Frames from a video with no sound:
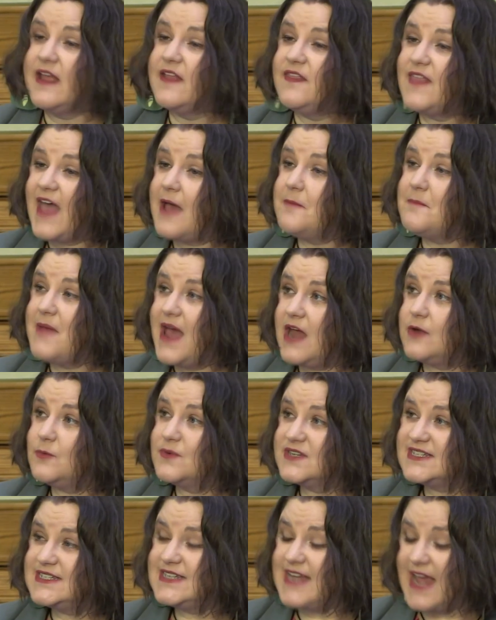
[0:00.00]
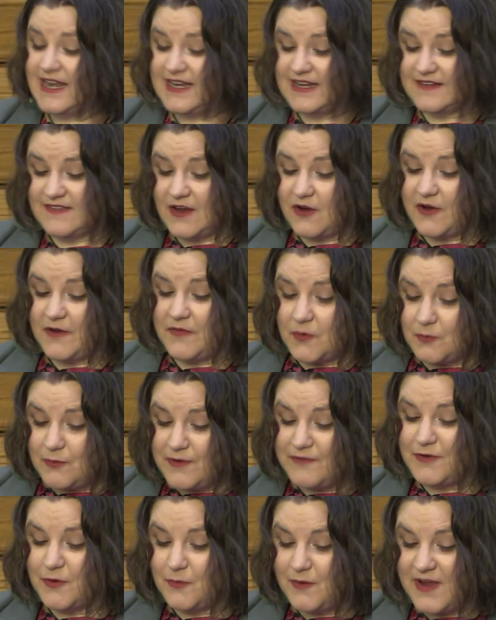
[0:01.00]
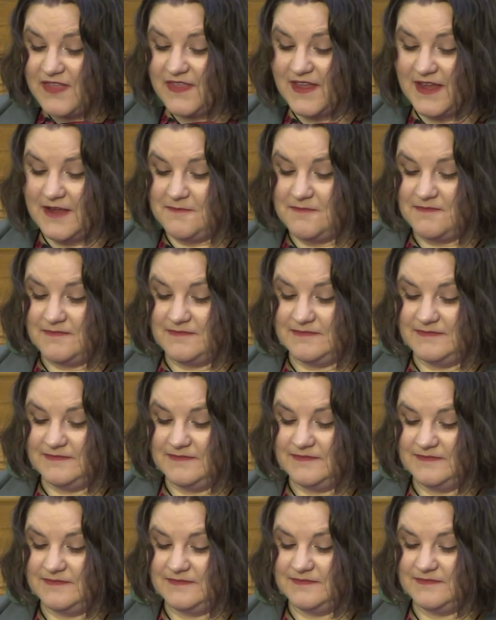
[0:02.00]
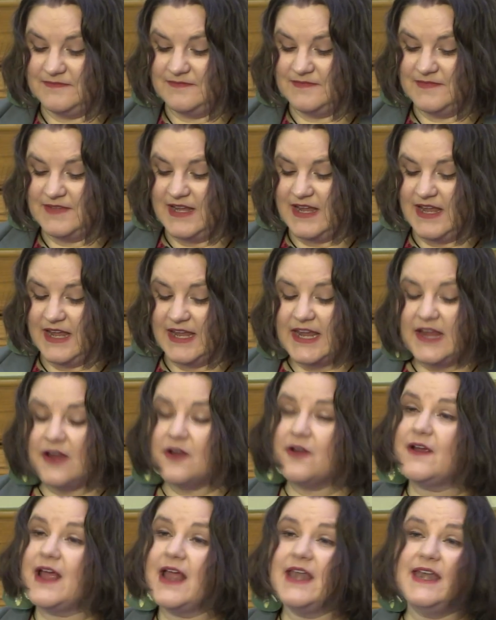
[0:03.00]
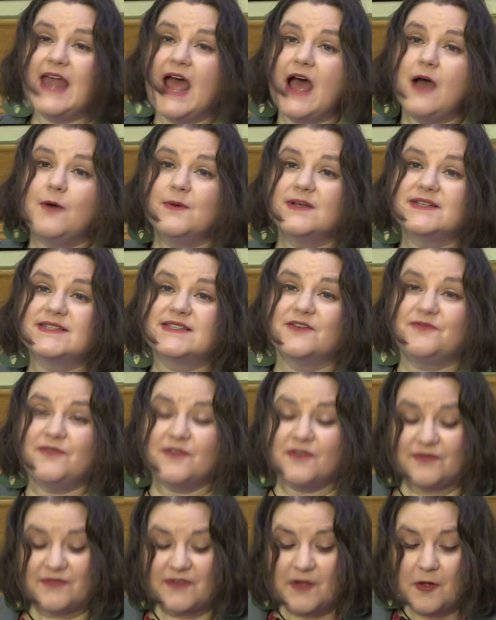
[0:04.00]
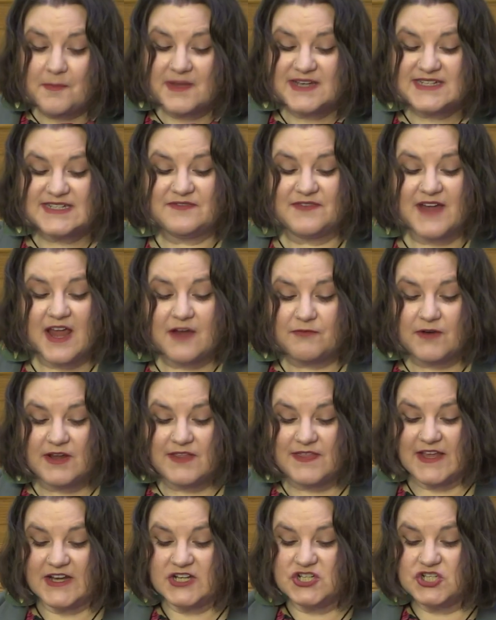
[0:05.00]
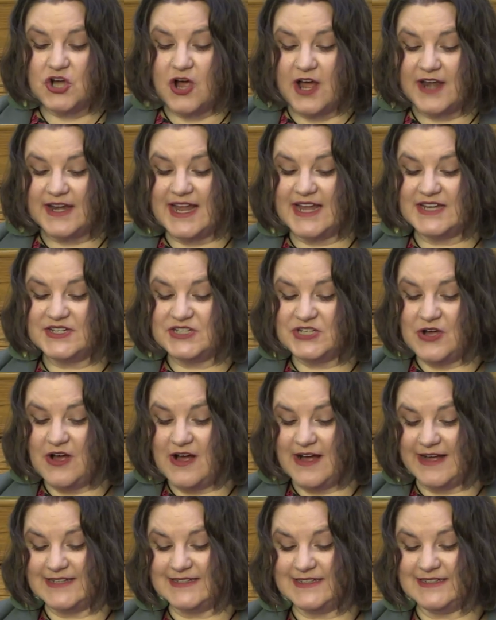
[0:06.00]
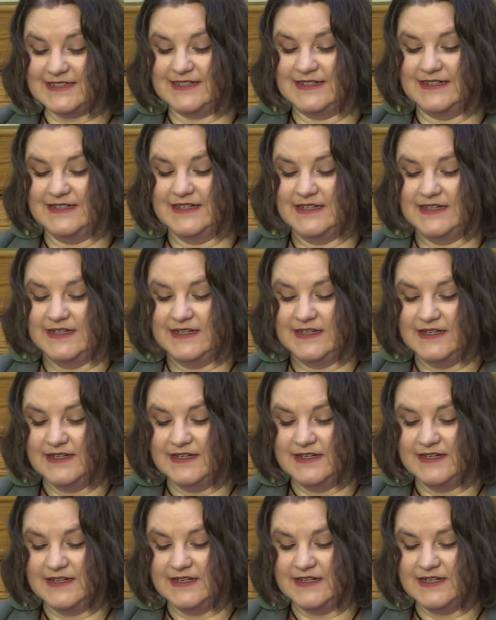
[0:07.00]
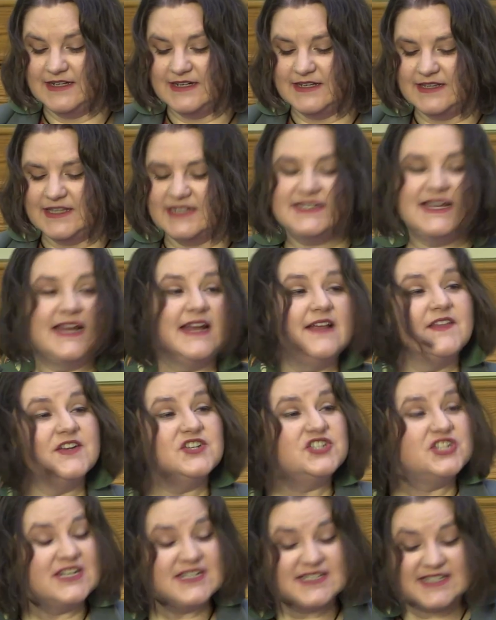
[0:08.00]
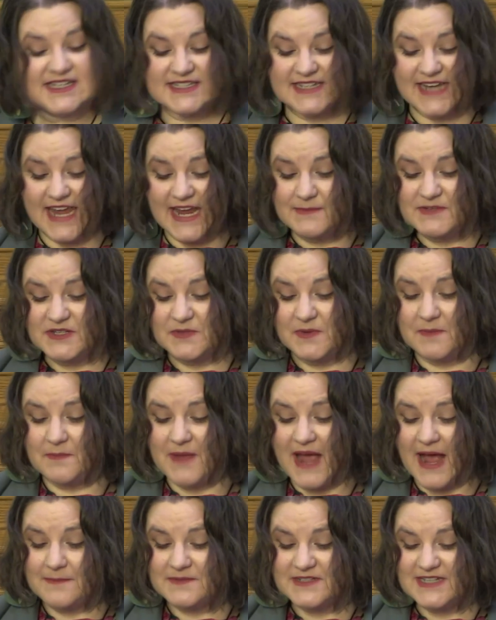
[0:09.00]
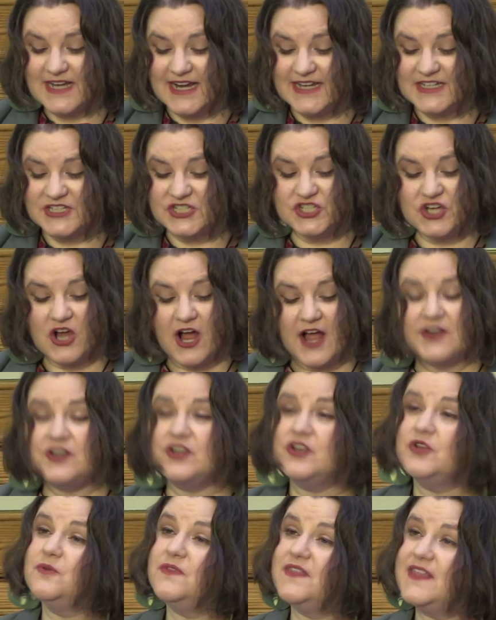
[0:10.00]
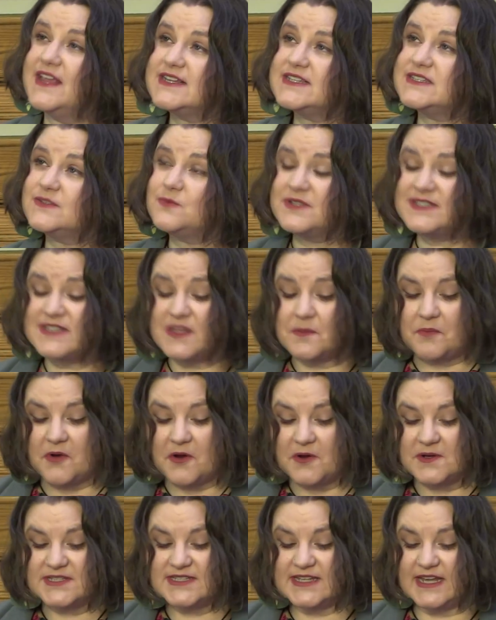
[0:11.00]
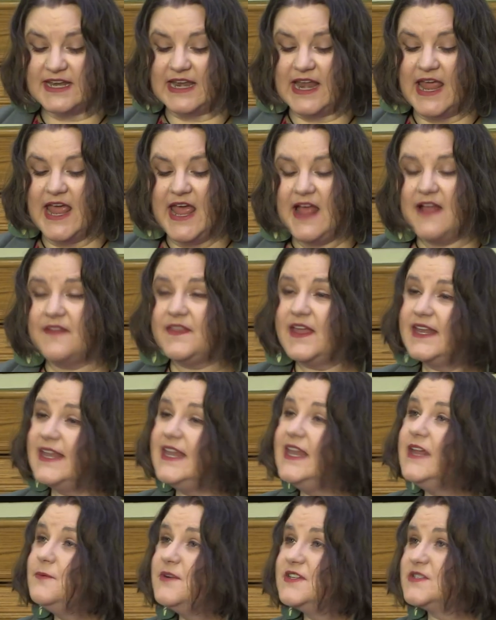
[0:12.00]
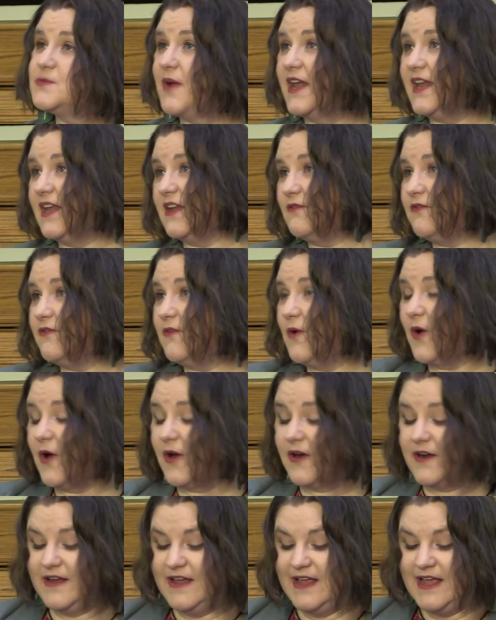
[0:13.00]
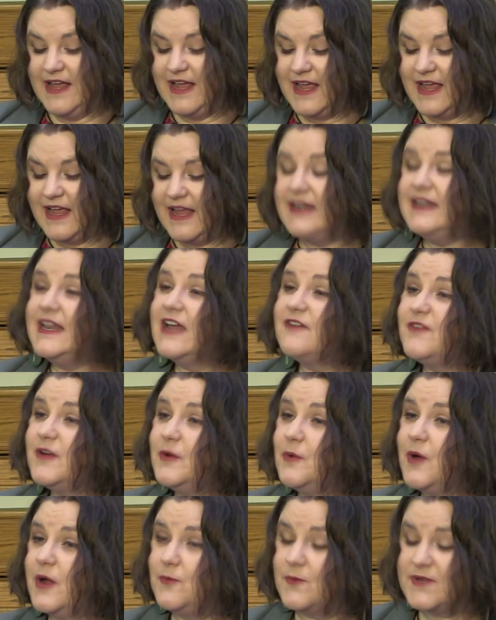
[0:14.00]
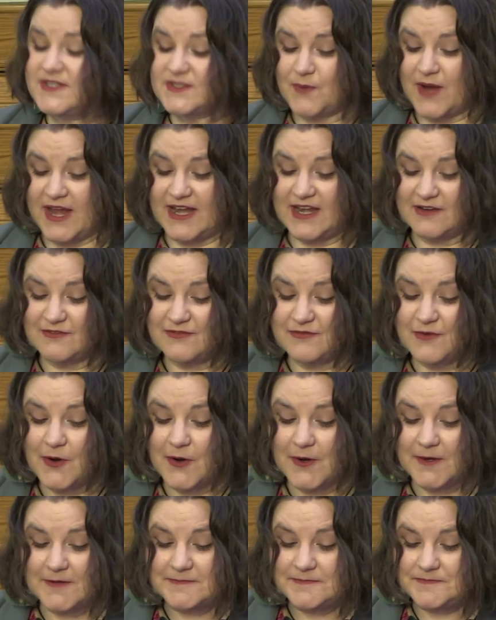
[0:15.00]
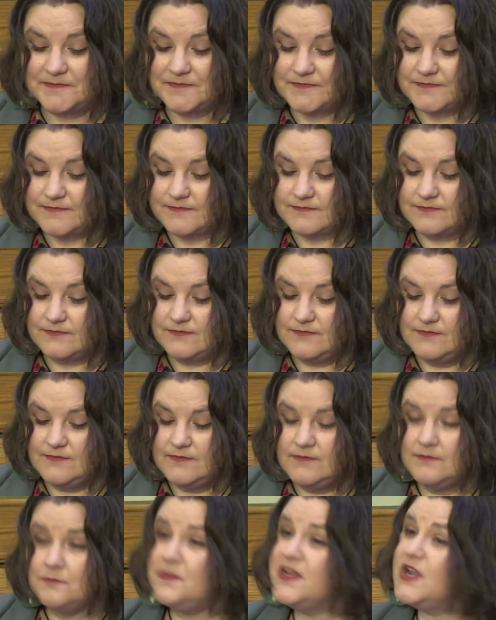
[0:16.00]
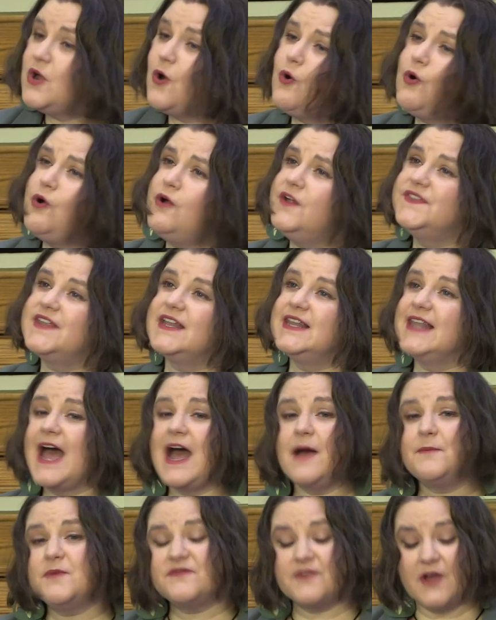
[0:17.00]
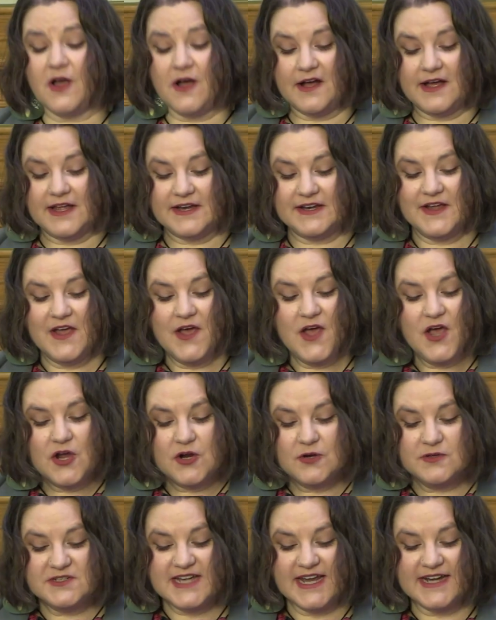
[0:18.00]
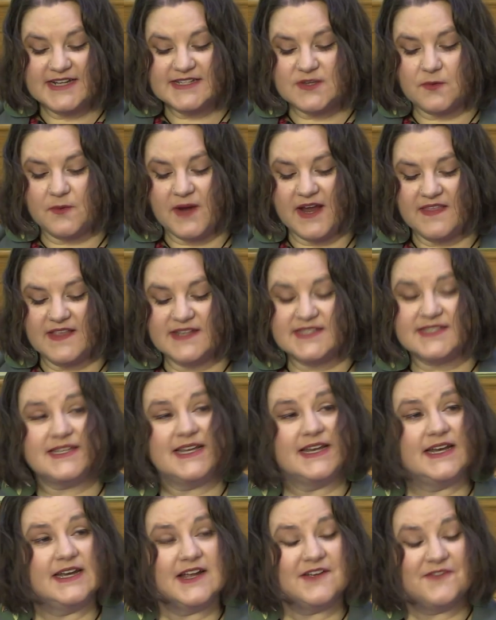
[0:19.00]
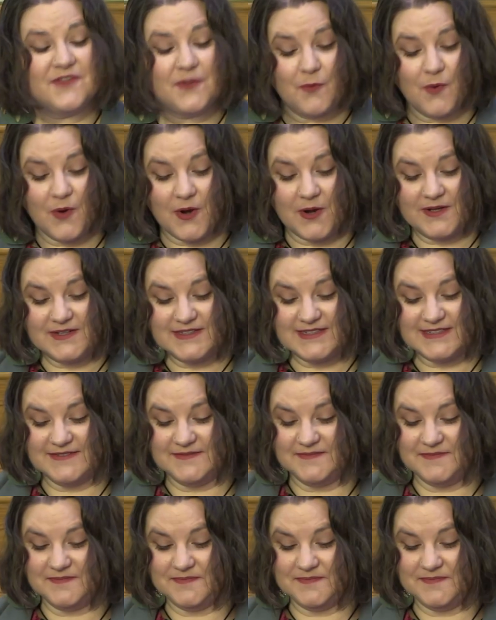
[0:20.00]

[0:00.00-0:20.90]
That man was standing there in the river with him. Here and now was the fulfillment of everything John had taught. The day that Jesus came to be baptized, John knew this was the person that he was waiting for, and everyone was waiting for. Behold, the Lamb of God who takes away the sin of the world.